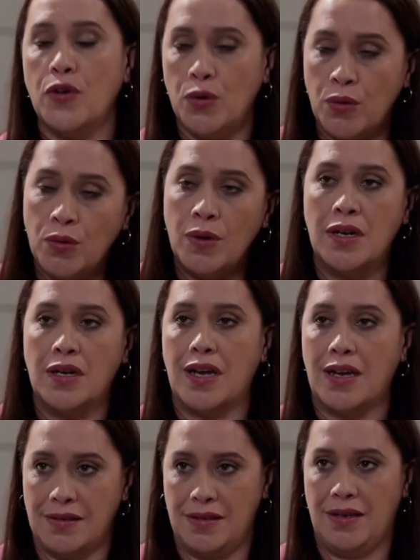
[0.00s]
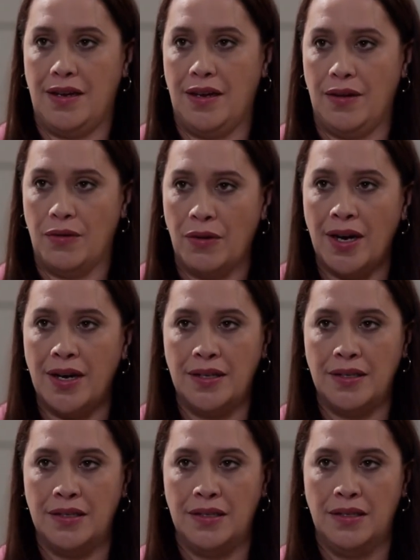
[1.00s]
full custody, all
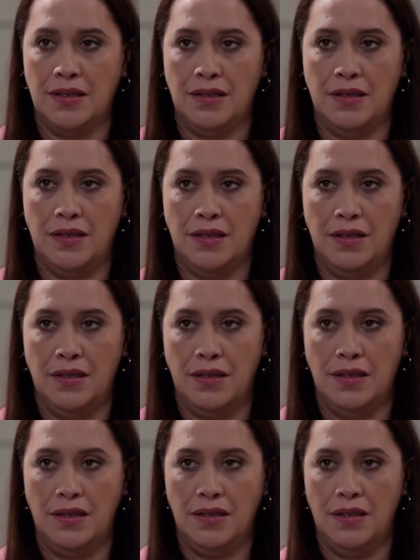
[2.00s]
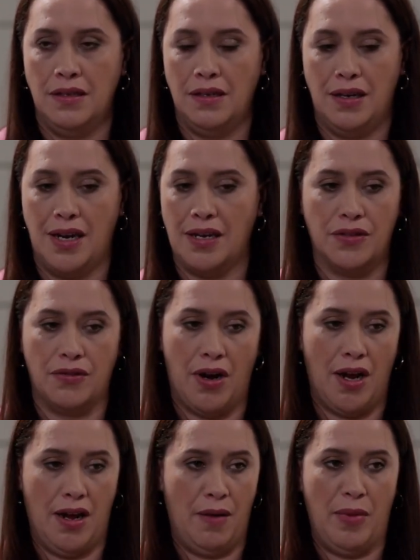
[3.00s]
right? Leanne's
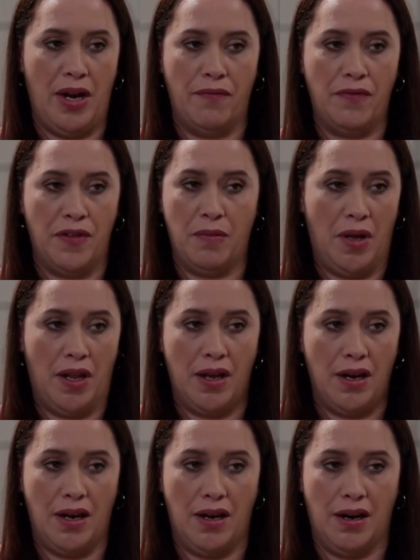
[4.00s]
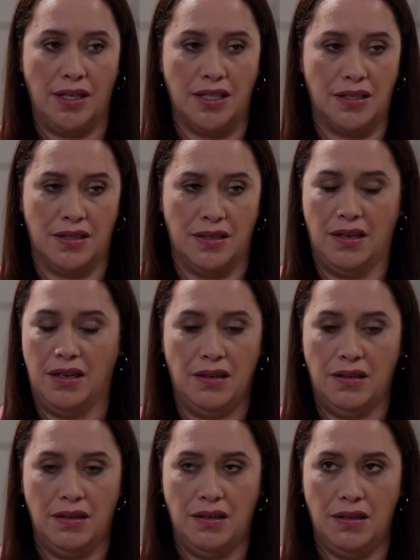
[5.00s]
right. I'm an unfit mother, and I
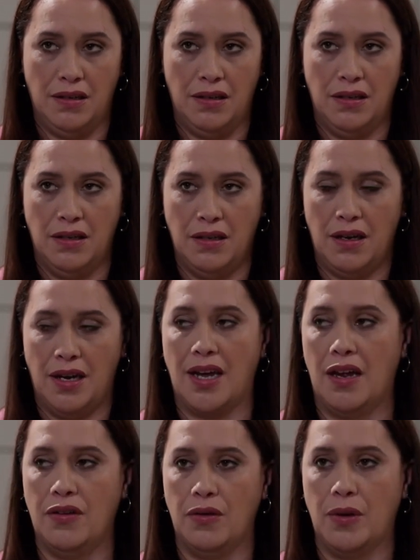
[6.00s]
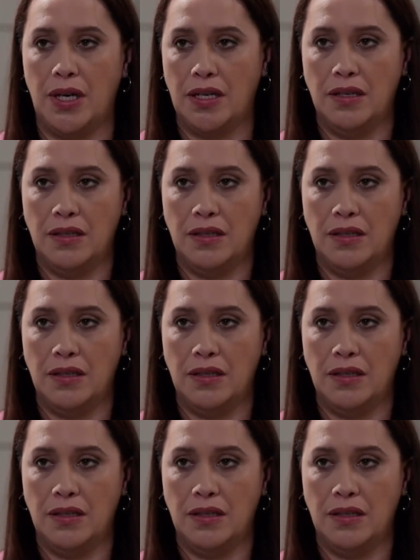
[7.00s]
can't do it.